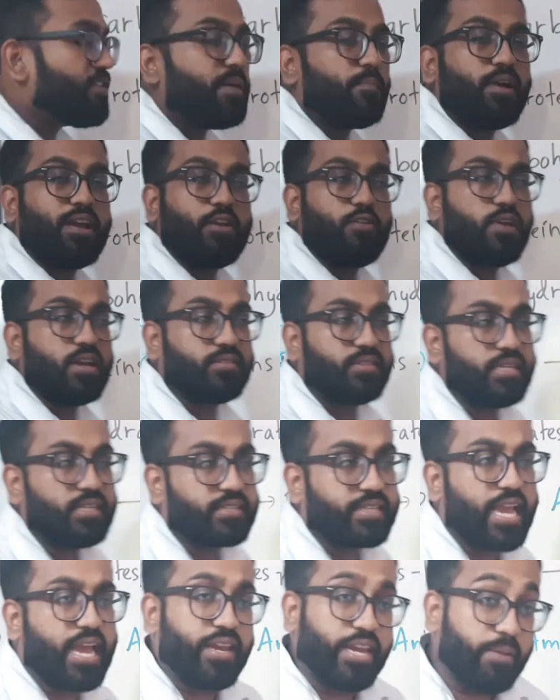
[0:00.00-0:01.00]
amino acids,
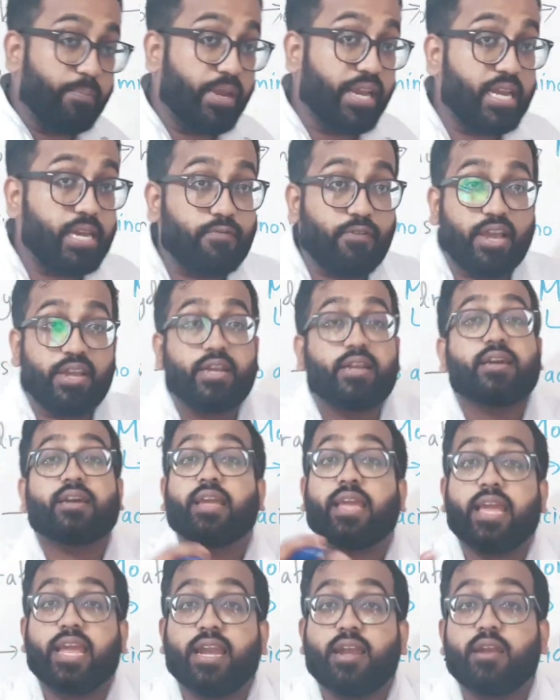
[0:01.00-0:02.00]
can it be divided
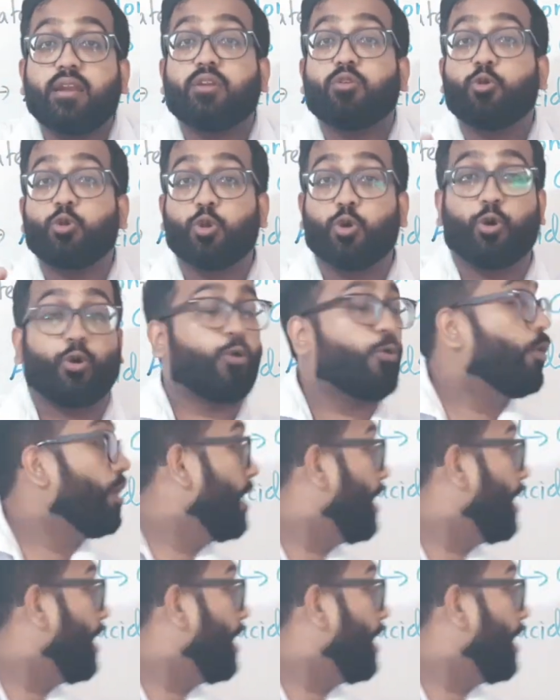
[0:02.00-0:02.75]
again? No.